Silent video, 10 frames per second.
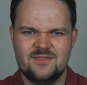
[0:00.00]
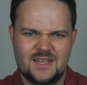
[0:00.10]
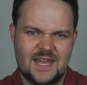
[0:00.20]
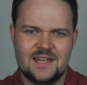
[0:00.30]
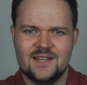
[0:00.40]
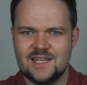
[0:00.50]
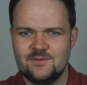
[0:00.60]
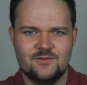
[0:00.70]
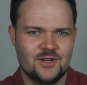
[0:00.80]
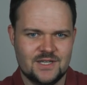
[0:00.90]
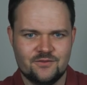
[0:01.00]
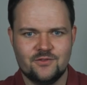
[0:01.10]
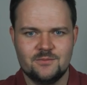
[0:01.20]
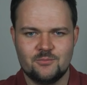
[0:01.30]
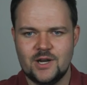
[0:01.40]
Again, like if you've got a
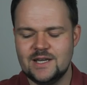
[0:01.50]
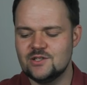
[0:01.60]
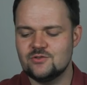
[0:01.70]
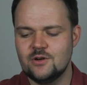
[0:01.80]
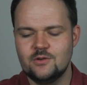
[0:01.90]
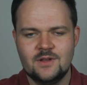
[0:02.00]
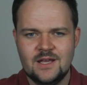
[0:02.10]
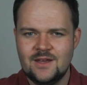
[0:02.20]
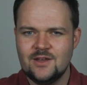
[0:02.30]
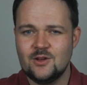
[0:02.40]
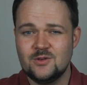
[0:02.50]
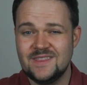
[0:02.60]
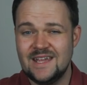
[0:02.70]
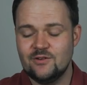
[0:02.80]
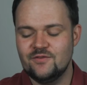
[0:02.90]
different branded drone, go to
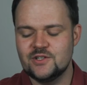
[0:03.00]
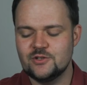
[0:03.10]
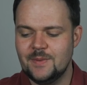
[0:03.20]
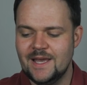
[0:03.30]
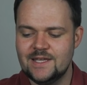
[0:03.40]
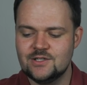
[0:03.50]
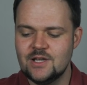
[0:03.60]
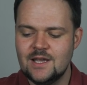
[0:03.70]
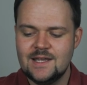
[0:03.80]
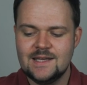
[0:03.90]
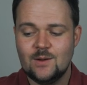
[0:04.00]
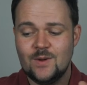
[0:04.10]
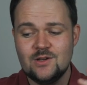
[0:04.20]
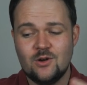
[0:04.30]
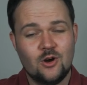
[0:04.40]
their official page. Now,
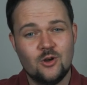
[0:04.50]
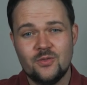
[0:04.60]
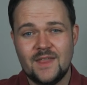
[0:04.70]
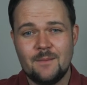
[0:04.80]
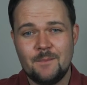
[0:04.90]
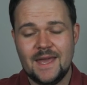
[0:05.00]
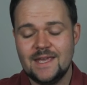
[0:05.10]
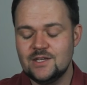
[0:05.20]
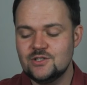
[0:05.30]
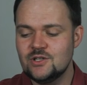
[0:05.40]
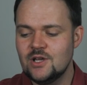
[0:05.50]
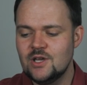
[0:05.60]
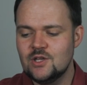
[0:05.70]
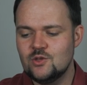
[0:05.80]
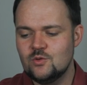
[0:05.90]
when you're on that page,
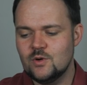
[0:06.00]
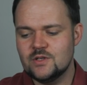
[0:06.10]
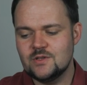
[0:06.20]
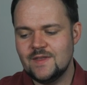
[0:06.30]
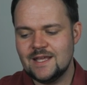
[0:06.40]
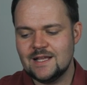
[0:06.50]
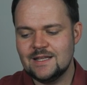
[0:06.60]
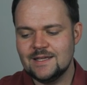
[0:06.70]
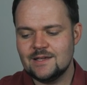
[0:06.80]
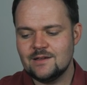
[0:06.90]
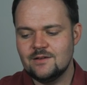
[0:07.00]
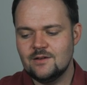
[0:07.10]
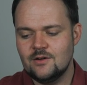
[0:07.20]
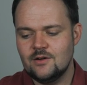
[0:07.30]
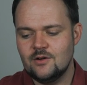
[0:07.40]
you want to then click
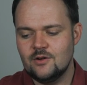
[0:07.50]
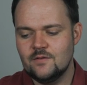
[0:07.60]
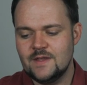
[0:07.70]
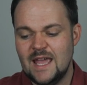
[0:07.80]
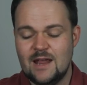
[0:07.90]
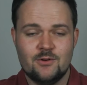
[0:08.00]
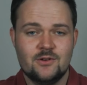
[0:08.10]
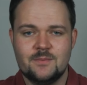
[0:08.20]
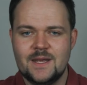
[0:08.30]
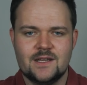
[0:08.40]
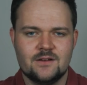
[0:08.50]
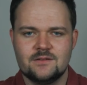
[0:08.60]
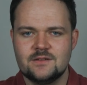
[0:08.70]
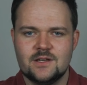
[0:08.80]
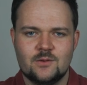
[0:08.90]
on the arrow, depending
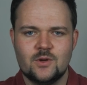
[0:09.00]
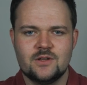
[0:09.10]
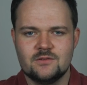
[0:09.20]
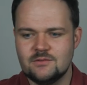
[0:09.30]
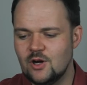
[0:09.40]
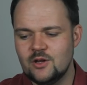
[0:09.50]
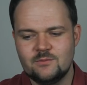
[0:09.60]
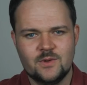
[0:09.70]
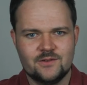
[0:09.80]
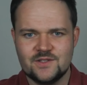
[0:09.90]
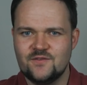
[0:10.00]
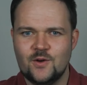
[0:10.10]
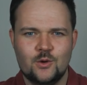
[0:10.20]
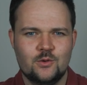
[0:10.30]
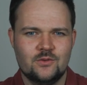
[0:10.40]
on you know what you're on, whether it's
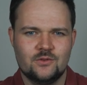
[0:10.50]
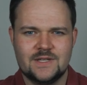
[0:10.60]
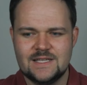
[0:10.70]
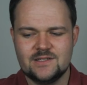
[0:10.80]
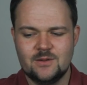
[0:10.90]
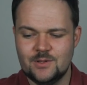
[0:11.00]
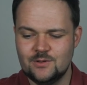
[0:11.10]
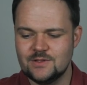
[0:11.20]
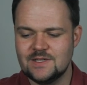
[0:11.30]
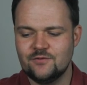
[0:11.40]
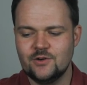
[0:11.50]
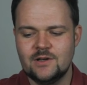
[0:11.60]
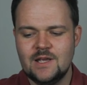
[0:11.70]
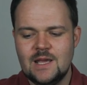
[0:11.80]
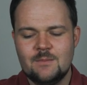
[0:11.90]
phone or desktop, it'll look
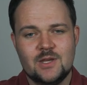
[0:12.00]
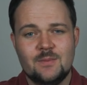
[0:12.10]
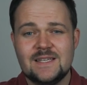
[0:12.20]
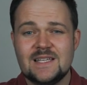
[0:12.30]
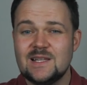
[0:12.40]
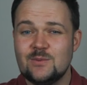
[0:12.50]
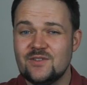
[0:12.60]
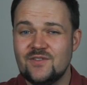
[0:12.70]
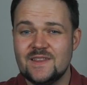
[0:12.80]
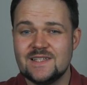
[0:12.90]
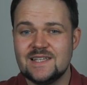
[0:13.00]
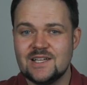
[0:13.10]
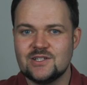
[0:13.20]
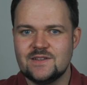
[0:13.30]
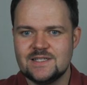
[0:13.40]
different. But you basically wanna find the
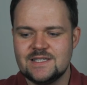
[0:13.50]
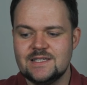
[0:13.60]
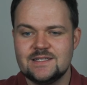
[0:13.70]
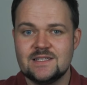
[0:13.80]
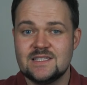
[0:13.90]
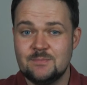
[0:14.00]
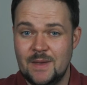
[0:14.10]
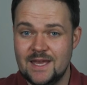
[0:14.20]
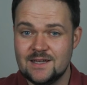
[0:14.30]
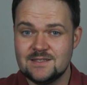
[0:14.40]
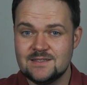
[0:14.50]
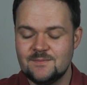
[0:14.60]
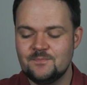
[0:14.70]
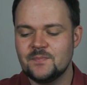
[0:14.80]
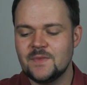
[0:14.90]
section that says specs.
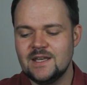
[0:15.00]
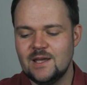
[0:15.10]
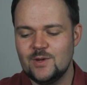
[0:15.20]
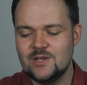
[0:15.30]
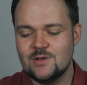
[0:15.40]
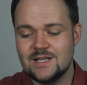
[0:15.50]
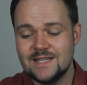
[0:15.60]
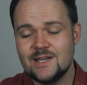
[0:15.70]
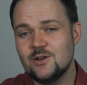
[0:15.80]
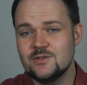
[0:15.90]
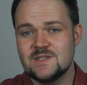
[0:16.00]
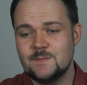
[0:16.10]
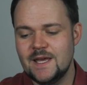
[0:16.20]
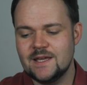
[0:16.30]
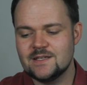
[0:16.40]
Now, when you click on
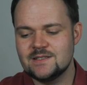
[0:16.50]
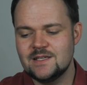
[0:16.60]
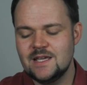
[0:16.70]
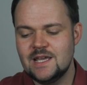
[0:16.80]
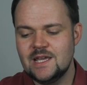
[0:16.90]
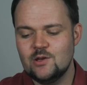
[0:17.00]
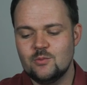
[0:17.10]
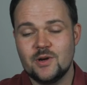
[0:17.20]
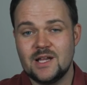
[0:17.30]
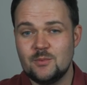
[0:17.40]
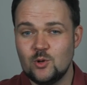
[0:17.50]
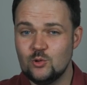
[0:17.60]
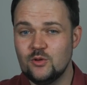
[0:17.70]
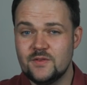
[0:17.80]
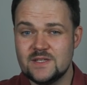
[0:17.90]
specs, it will bring up
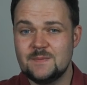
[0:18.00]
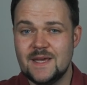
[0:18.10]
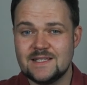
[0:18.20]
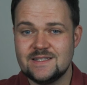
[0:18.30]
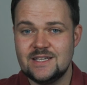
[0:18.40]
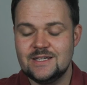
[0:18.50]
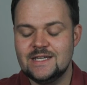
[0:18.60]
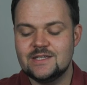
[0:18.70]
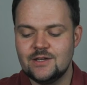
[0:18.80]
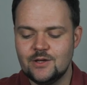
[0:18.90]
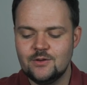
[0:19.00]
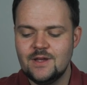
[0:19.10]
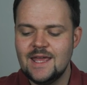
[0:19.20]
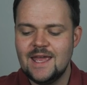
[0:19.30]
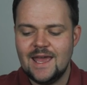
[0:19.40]
all the specs that you need to know.
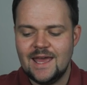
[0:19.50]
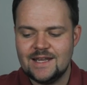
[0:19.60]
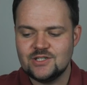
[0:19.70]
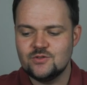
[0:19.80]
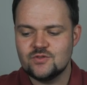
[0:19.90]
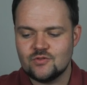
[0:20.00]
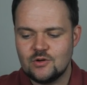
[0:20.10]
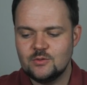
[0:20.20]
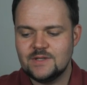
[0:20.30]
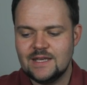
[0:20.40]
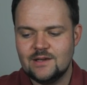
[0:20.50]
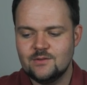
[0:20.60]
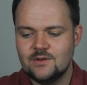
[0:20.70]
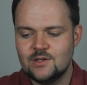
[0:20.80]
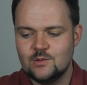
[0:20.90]
And as you scroll
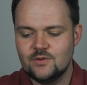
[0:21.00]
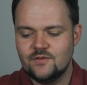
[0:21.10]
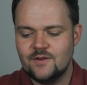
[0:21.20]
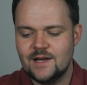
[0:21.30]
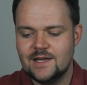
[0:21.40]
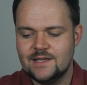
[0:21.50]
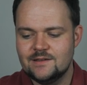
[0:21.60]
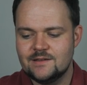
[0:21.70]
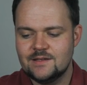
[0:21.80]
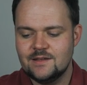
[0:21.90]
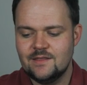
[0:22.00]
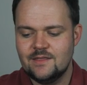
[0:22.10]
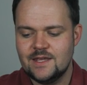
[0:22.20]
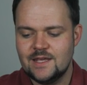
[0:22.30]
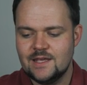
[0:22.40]
down, you will find
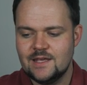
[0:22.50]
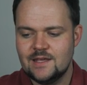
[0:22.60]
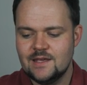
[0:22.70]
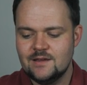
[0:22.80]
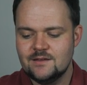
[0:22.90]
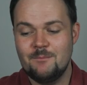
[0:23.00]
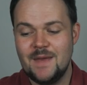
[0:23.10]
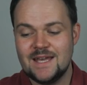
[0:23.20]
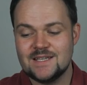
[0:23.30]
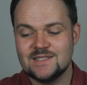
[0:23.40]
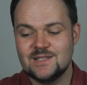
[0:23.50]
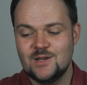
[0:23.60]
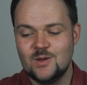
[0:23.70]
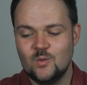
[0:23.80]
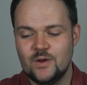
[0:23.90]
the max
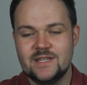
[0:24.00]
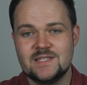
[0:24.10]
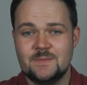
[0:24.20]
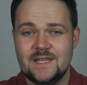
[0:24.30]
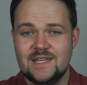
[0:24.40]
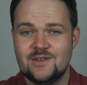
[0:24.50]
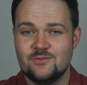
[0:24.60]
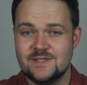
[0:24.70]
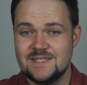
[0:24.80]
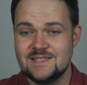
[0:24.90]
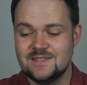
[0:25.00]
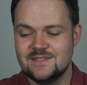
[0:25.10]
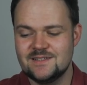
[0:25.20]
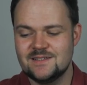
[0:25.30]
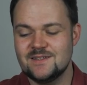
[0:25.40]
wind speed
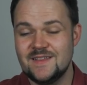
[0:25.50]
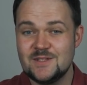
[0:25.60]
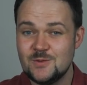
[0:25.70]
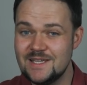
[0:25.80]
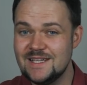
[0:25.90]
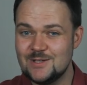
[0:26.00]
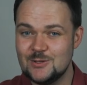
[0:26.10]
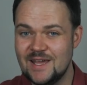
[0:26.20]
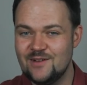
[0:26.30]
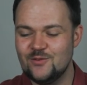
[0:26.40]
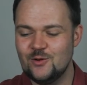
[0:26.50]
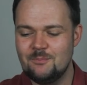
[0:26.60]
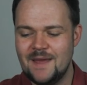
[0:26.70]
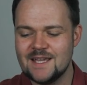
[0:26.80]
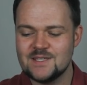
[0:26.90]
resistance. So that's what you need to look out for,
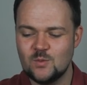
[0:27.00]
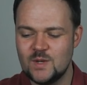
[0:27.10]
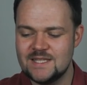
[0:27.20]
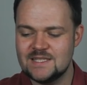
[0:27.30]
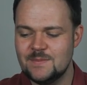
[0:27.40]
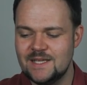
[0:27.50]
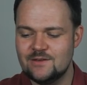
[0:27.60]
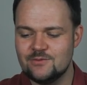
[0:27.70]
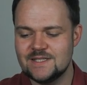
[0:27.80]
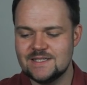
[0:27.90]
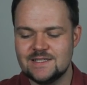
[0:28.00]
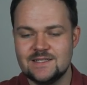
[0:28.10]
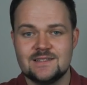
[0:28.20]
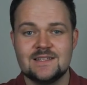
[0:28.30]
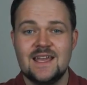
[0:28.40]
max wind speed
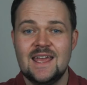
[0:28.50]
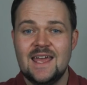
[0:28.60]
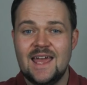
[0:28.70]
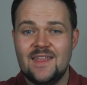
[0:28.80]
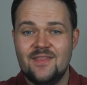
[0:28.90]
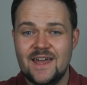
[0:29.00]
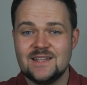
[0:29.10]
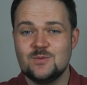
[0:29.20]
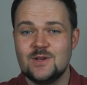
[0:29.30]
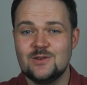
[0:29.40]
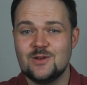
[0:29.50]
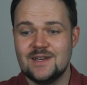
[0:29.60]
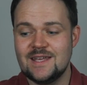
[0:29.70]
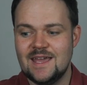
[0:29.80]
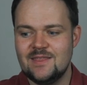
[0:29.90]
resistance. And that's where you're
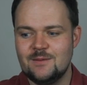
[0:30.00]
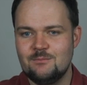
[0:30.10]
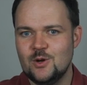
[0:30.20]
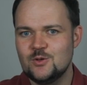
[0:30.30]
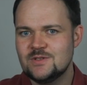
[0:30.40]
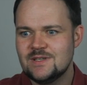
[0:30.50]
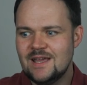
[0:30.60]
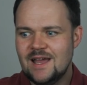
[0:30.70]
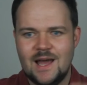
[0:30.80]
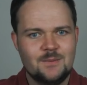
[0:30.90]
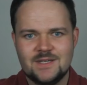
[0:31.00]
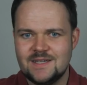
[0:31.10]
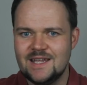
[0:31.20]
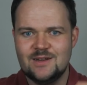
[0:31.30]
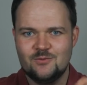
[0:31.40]
gonna get the most
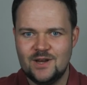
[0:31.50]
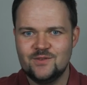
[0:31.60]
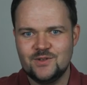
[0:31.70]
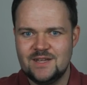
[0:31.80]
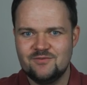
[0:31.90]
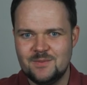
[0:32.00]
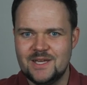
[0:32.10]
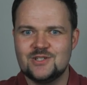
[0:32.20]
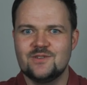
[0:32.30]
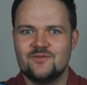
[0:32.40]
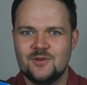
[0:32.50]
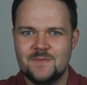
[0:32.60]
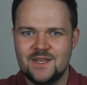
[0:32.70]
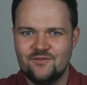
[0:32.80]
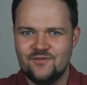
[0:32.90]
up-to-date relevant information from
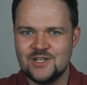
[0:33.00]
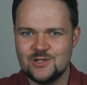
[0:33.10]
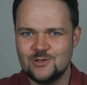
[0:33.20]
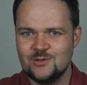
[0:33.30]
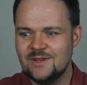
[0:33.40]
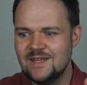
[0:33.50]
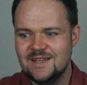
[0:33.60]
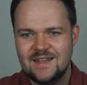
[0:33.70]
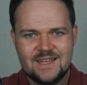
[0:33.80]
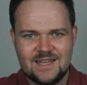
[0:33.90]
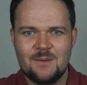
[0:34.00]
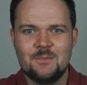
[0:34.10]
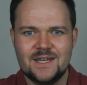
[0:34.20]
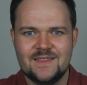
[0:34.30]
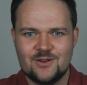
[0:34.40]
the official like
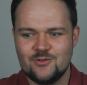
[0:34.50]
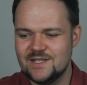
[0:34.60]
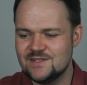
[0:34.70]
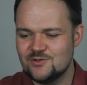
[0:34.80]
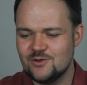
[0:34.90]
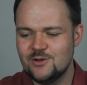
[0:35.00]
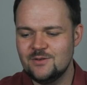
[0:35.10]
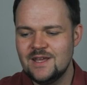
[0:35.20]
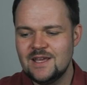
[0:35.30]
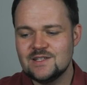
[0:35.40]
company that creates the drone.